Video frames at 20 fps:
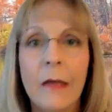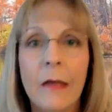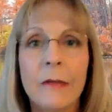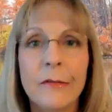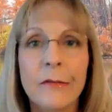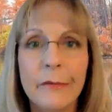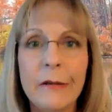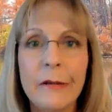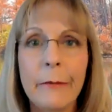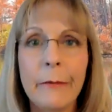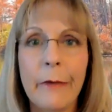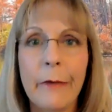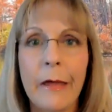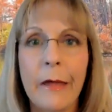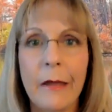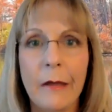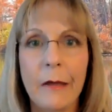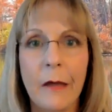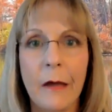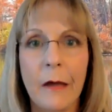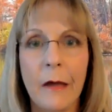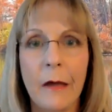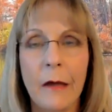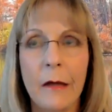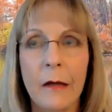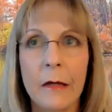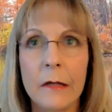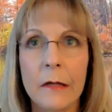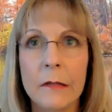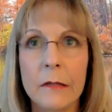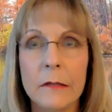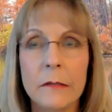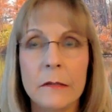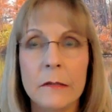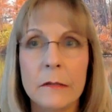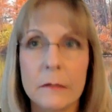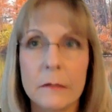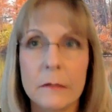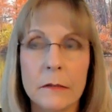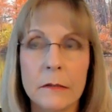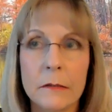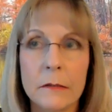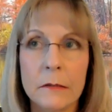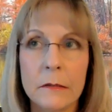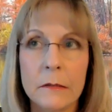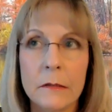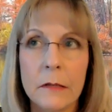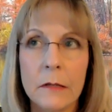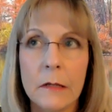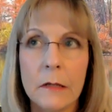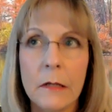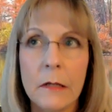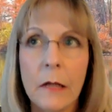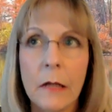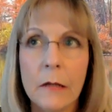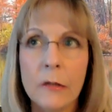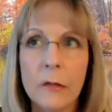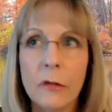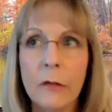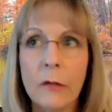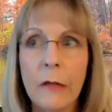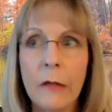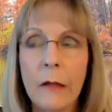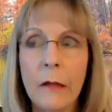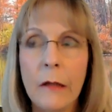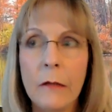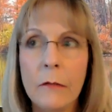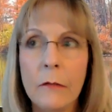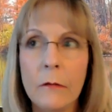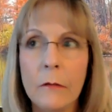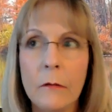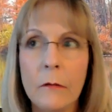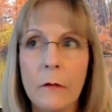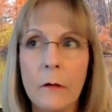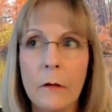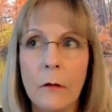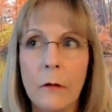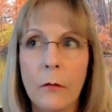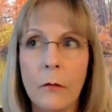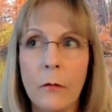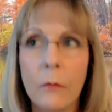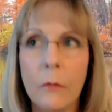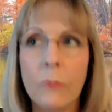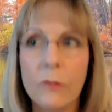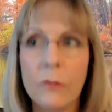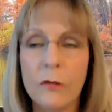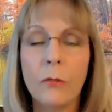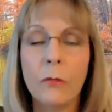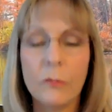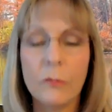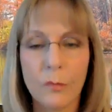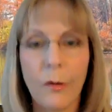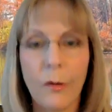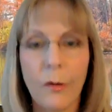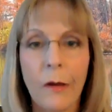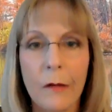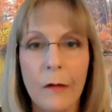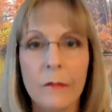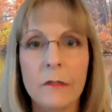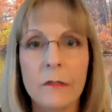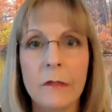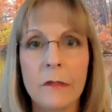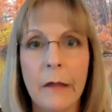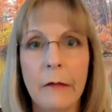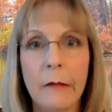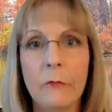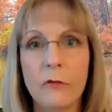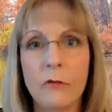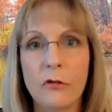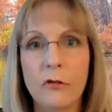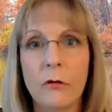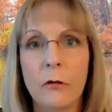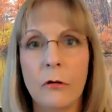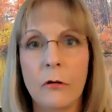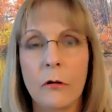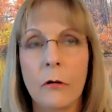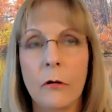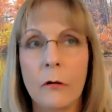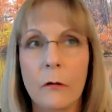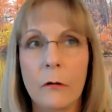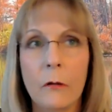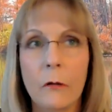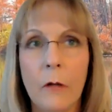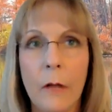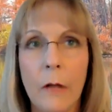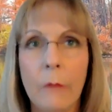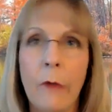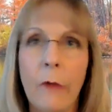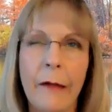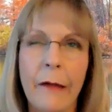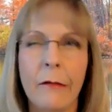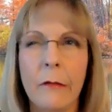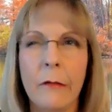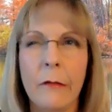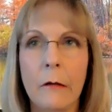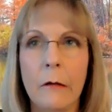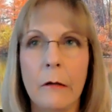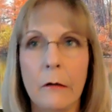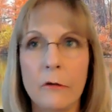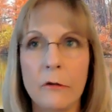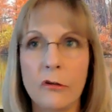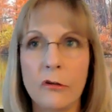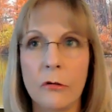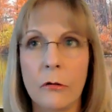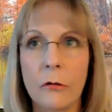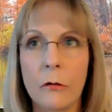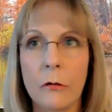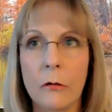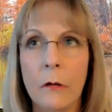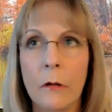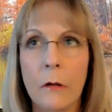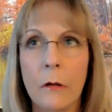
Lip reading: So anyway, yeah, so they, those ones that aren't sure. And why are they not sure?